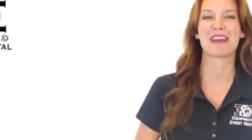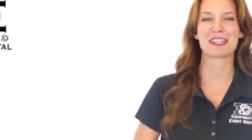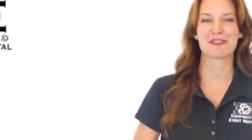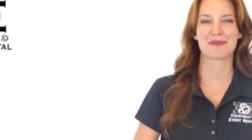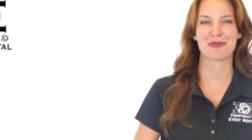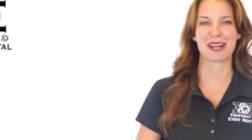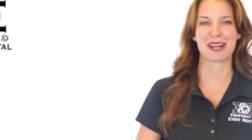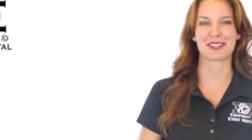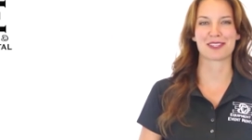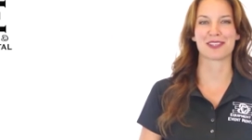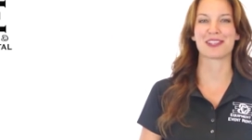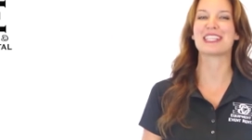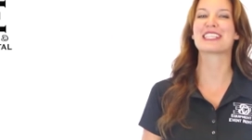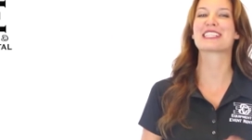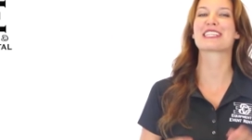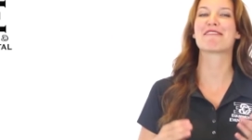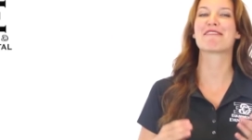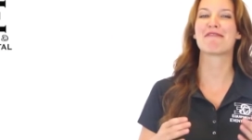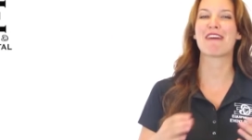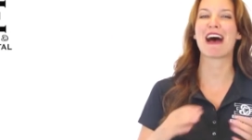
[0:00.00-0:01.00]
Event Rental is
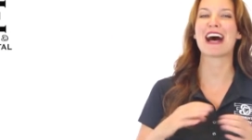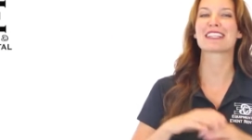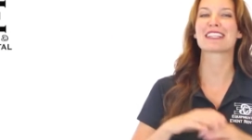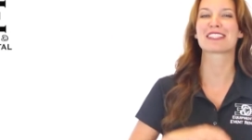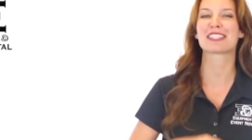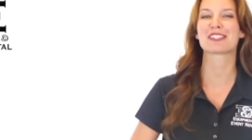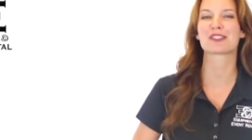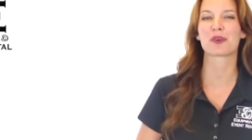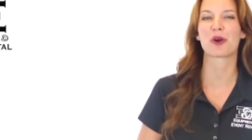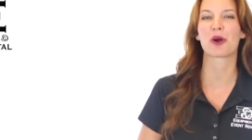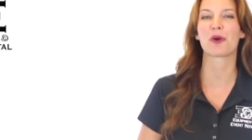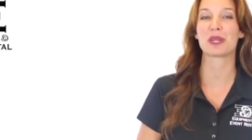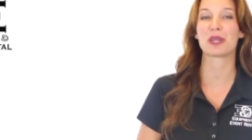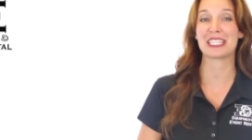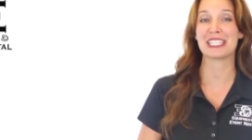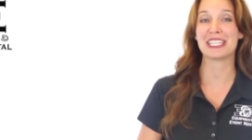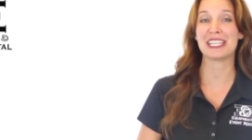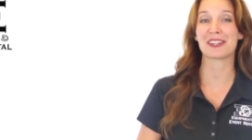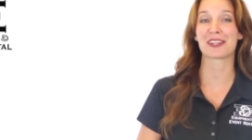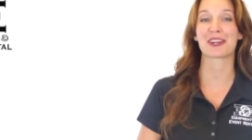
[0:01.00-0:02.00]
the fastest growing
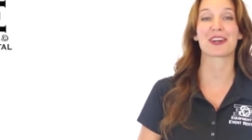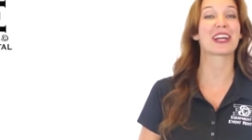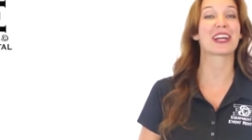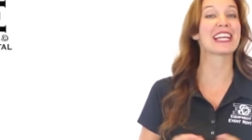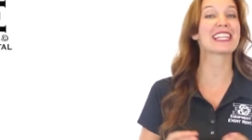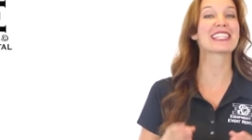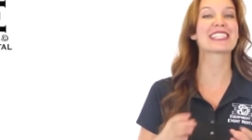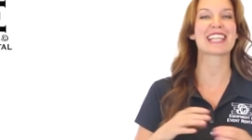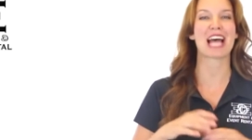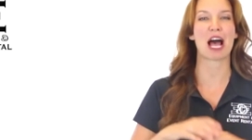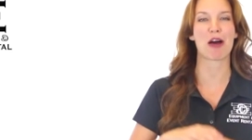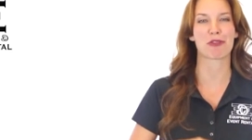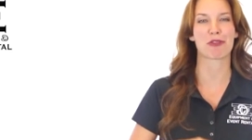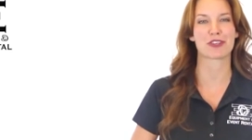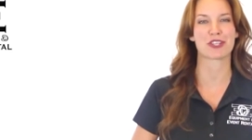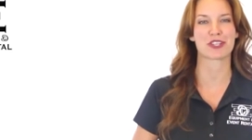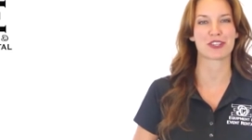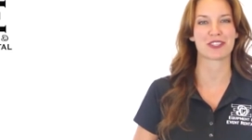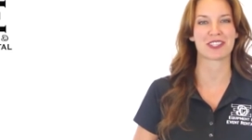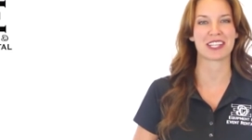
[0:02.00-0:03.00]
dealer in South
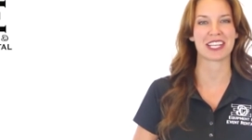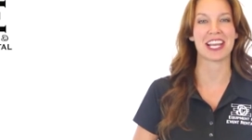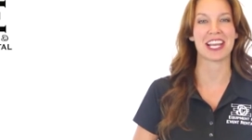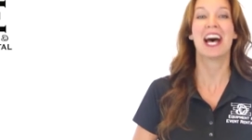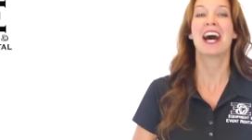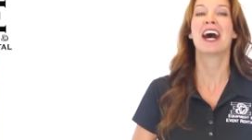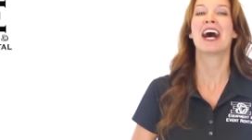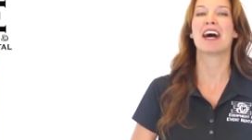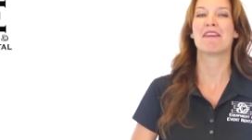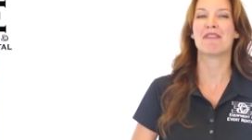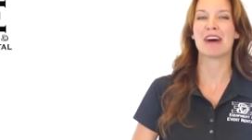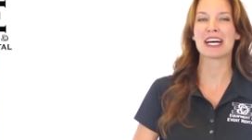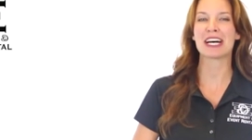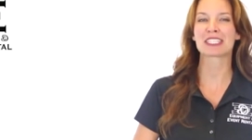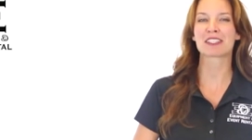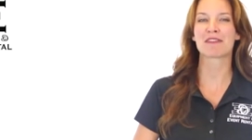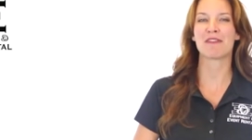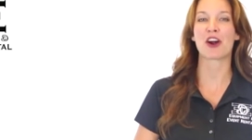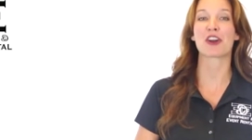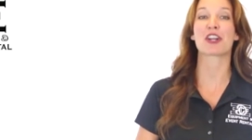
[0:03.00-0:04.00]
Jersey of
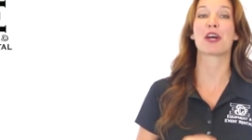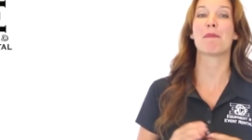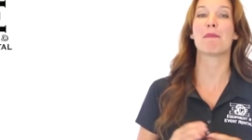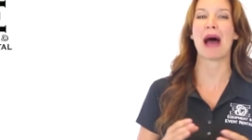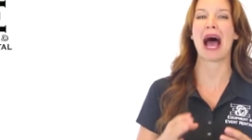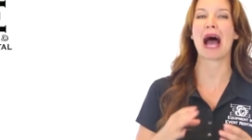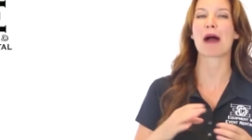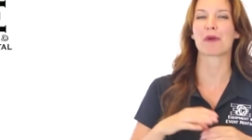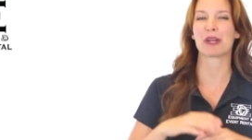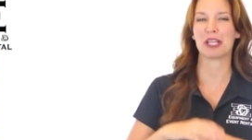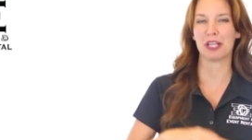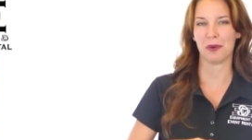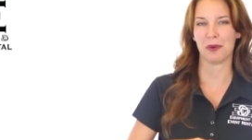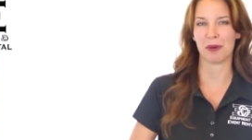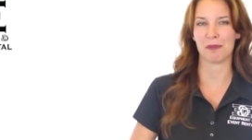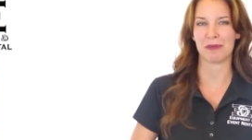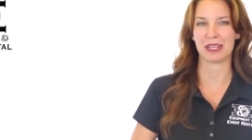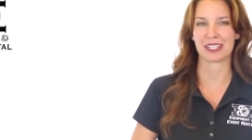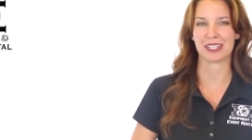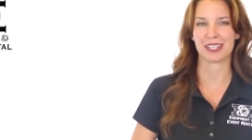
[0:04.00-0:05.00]
Husqvarna power
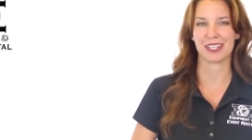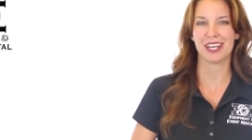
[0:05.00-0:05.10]
equipment.